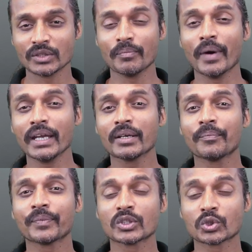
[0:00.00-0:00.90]
His
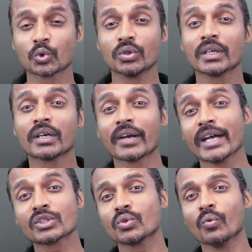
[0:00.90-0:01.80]
scooter
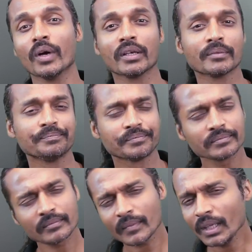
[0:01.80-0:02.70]
crashed to one
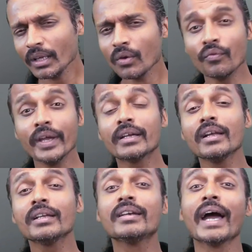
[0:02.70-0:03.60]

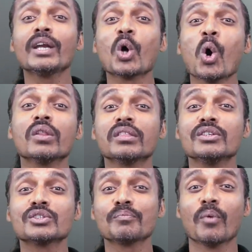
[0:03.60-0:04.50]
vehicle. He died on
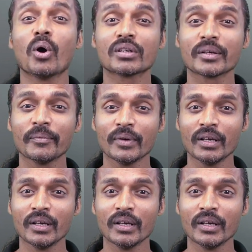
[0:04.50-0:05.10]
the spot.